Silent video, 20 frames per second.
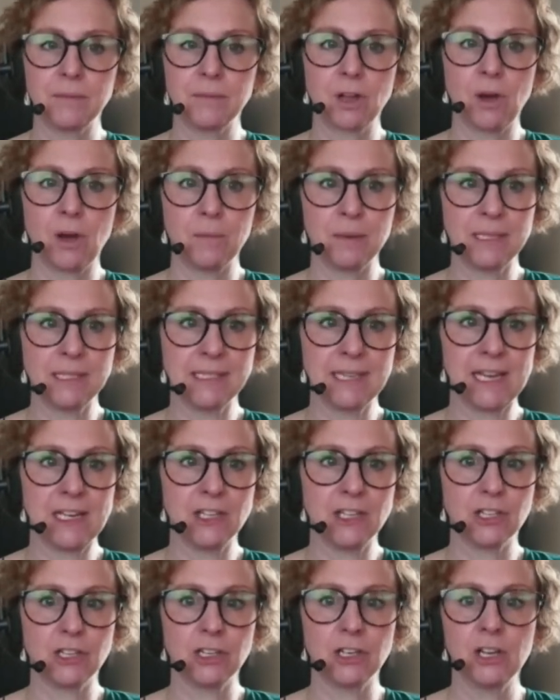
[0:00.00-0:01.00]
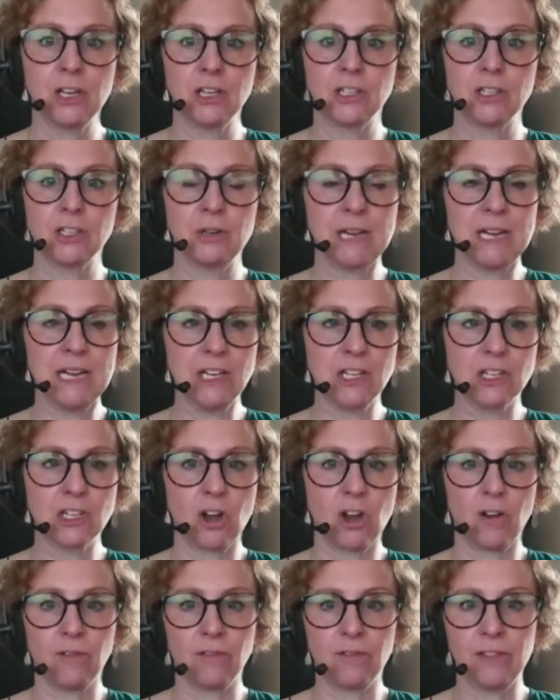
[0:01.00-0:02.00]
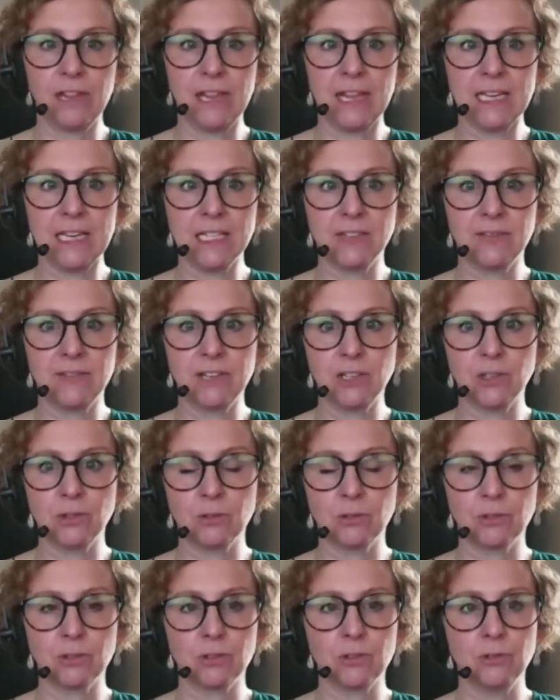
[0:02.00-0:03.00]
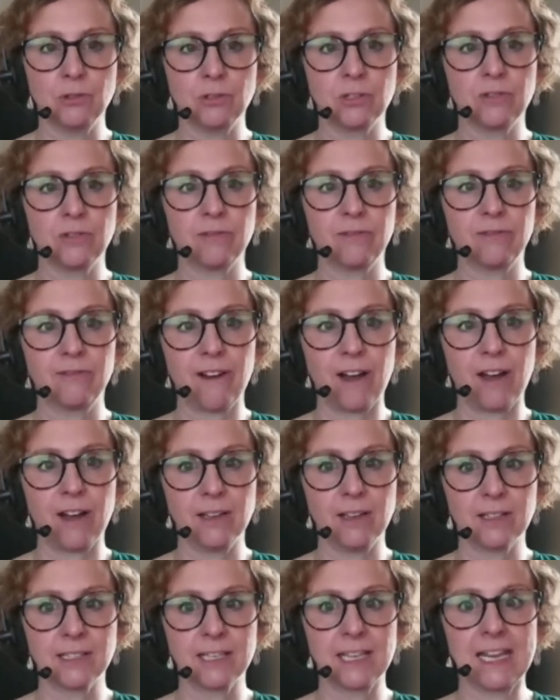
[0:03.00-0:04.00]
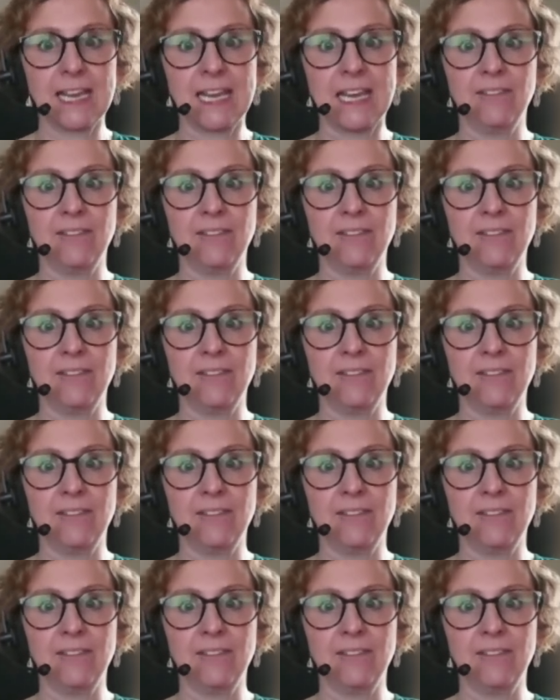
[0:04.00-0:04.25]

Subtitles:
compensation to each of the individuals whose files he